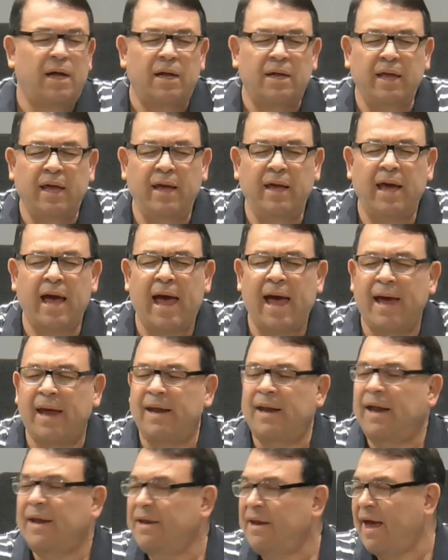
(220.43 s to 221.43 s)
he had
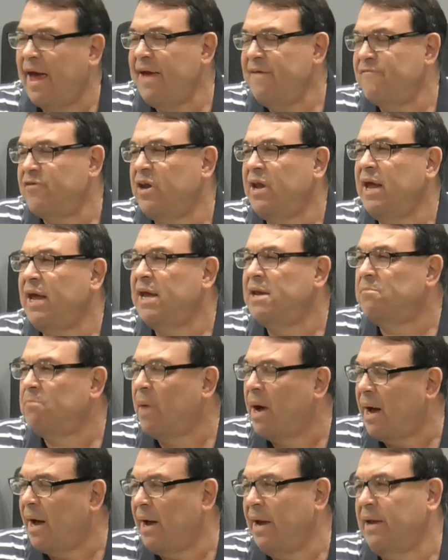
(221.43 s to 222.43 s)
David in
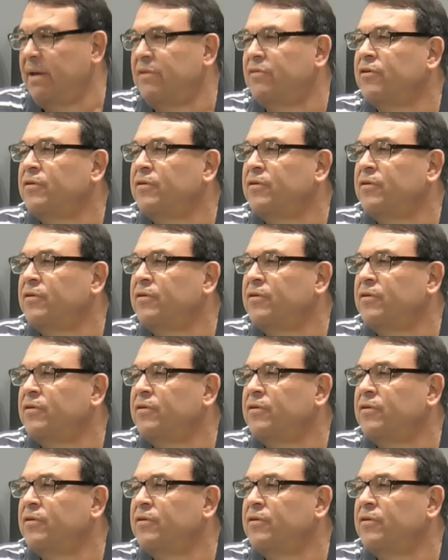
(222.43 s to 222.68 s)
mind.